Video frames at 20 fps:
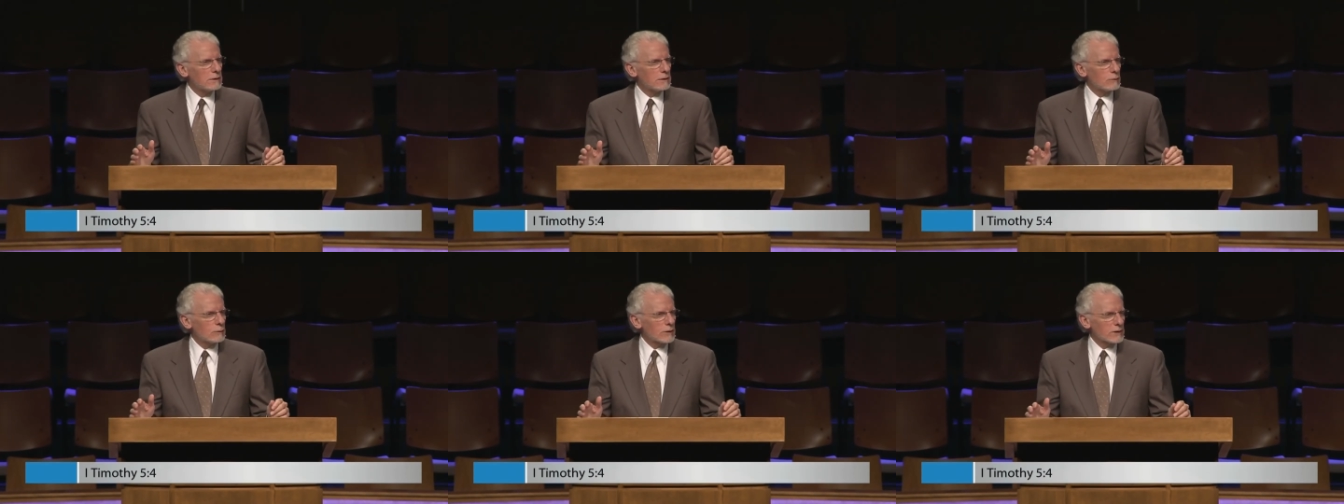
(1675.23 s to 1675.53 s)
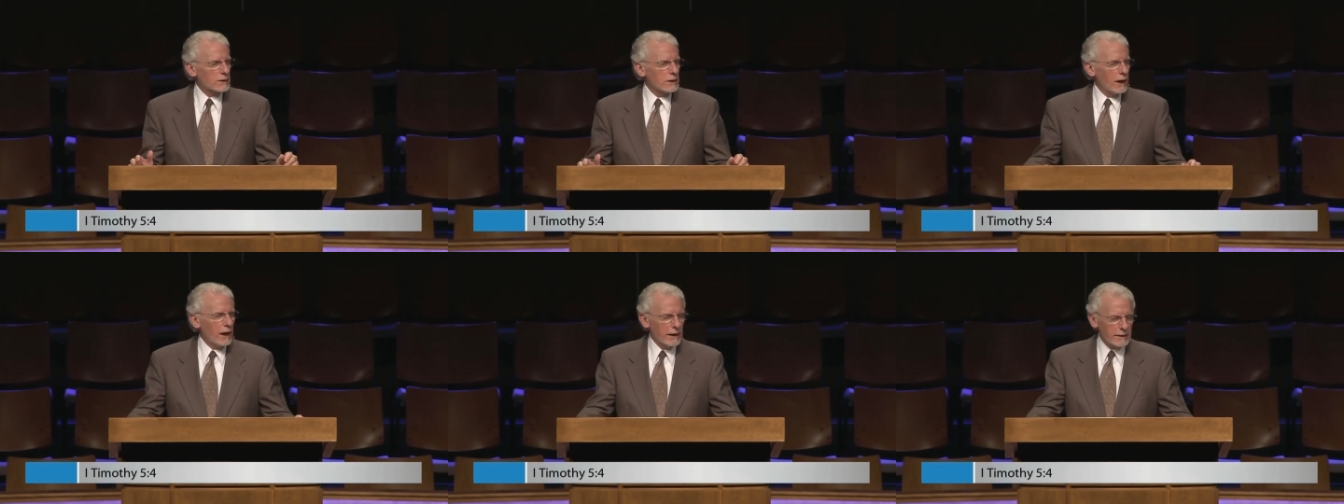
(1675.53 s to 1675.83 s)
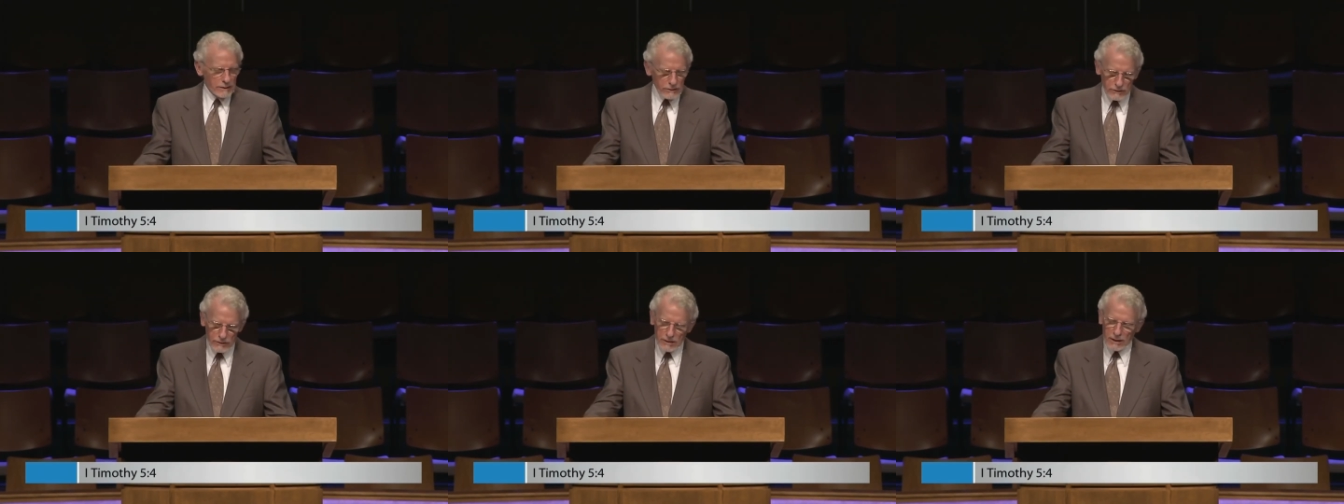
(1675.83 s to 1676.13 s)
what God
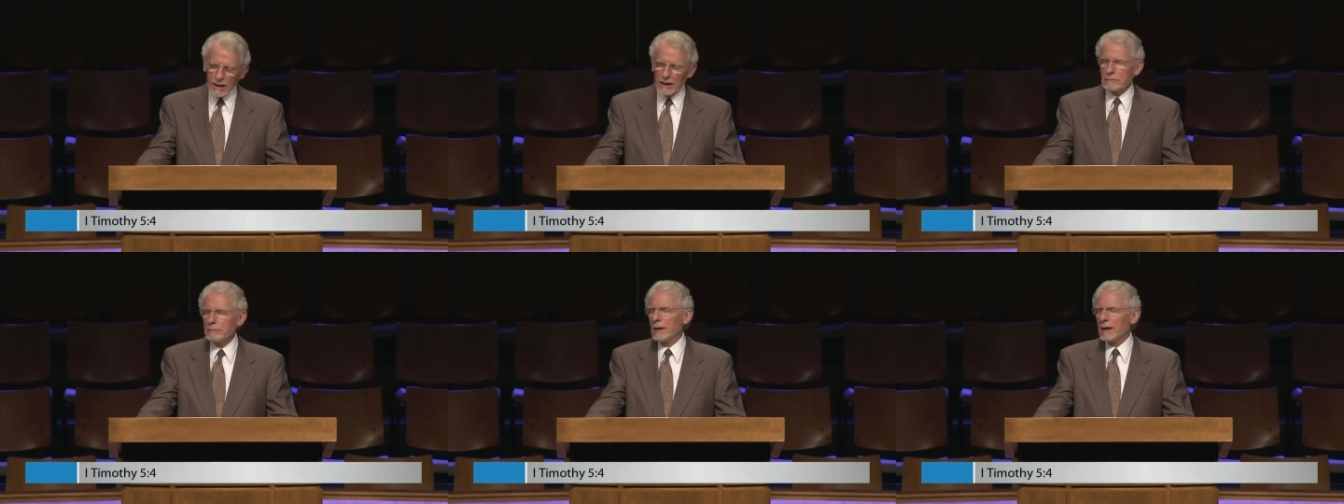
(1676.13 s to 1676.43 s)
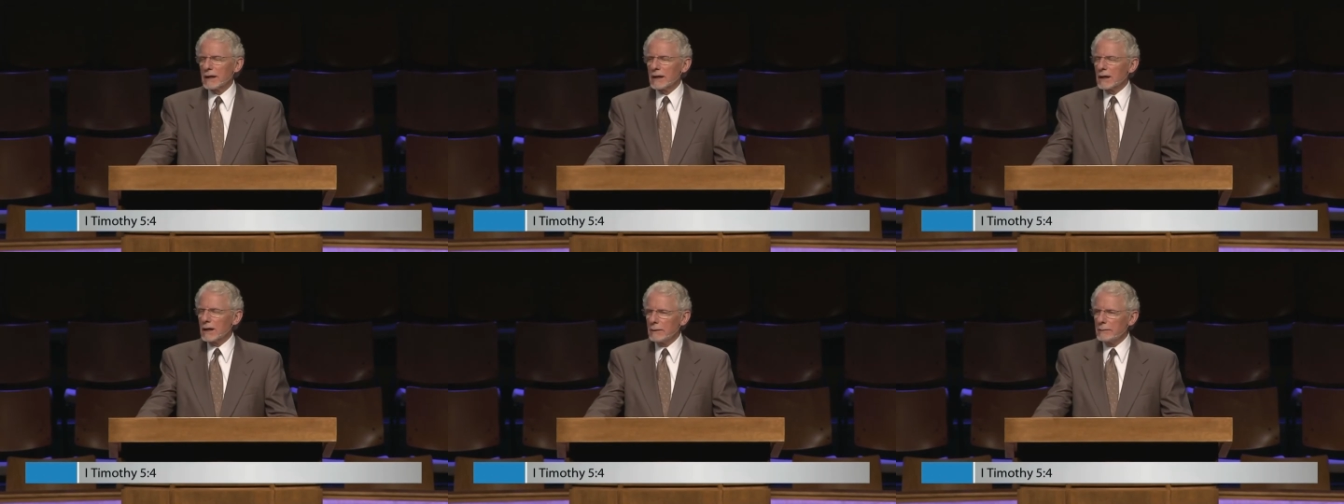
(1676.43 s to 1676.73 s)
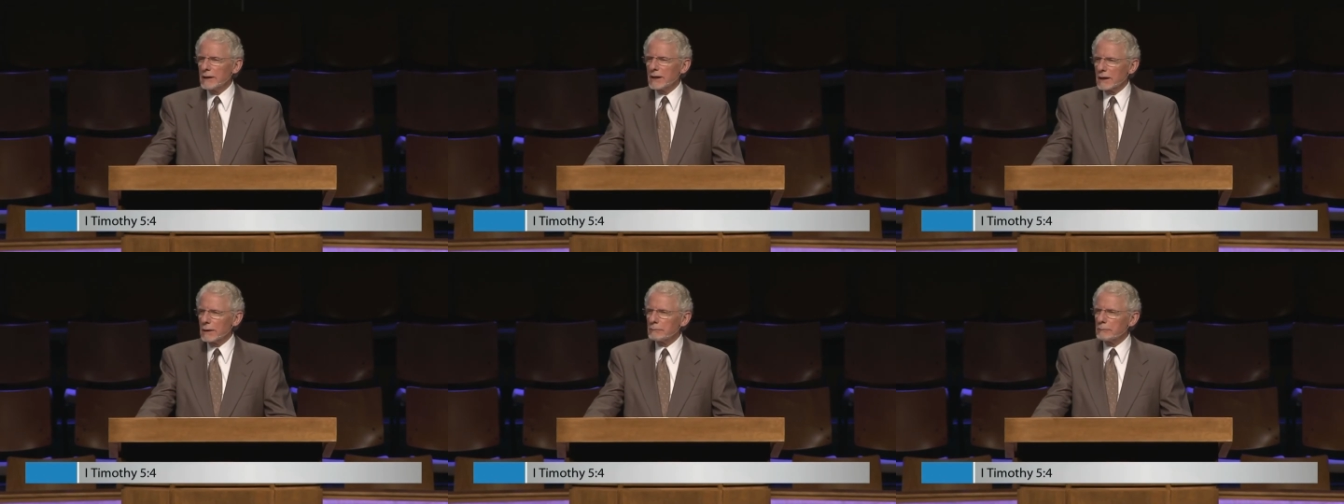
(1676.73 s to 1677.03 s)
has said by
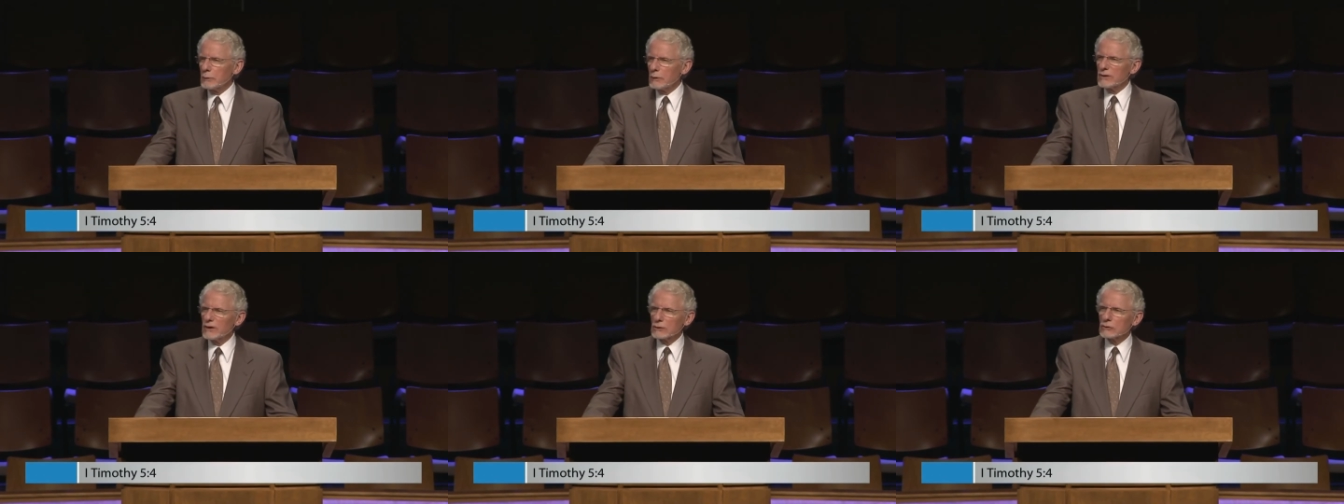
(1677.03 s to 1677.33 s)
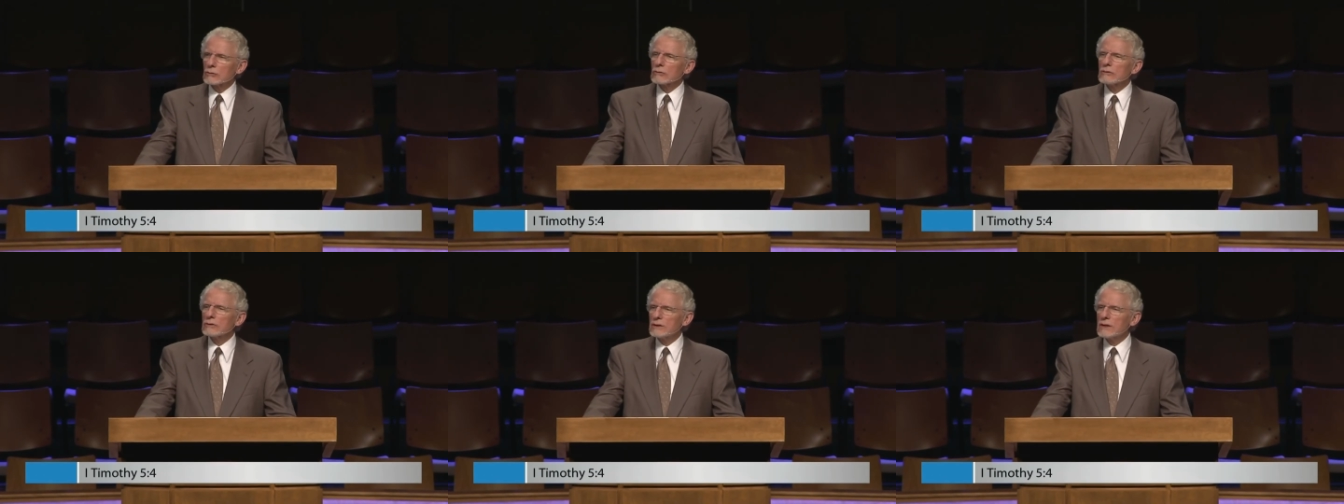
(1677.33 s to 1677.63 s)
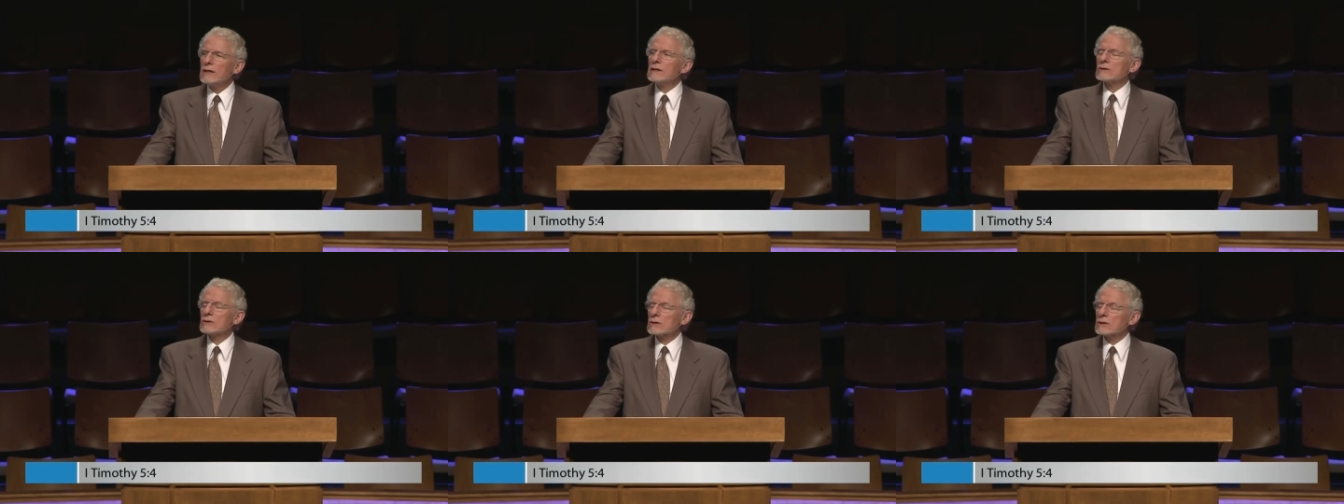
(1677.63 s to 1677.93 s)
coming up with a
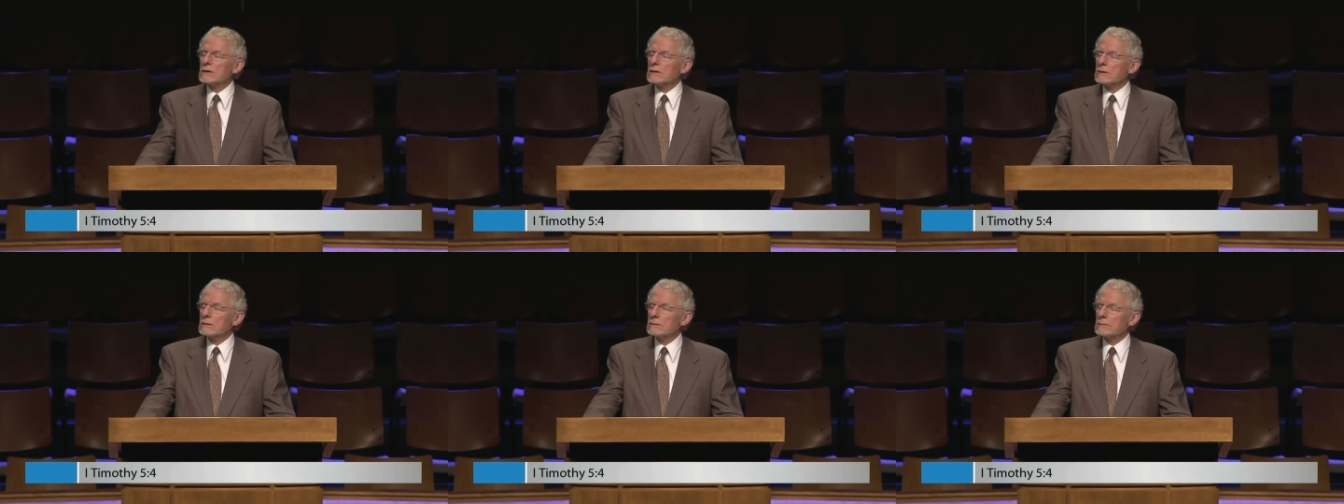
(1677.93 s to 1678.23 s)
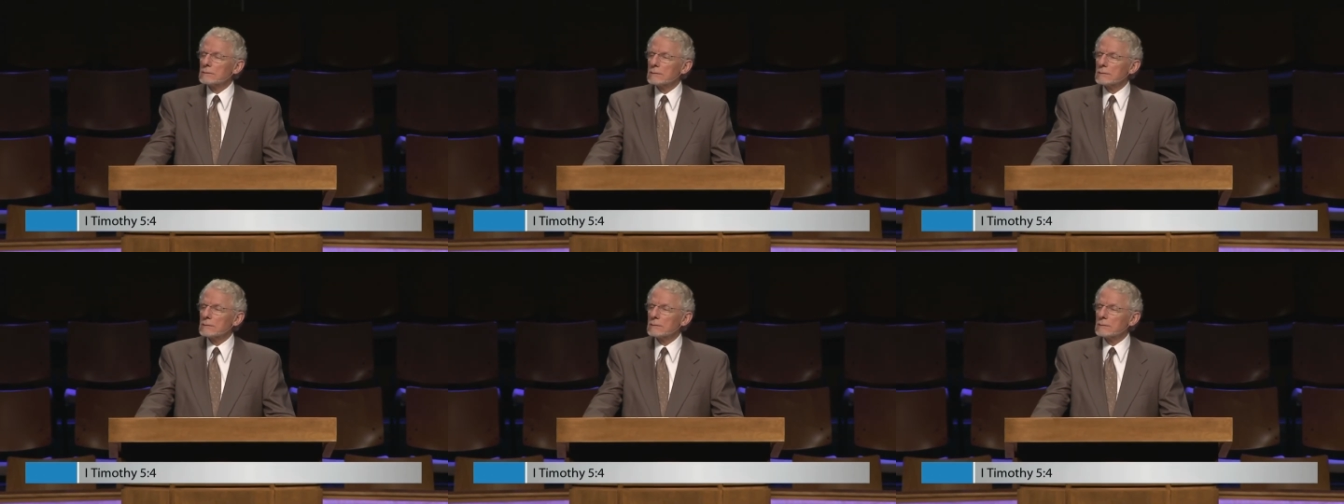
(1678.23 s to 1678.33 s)
tradition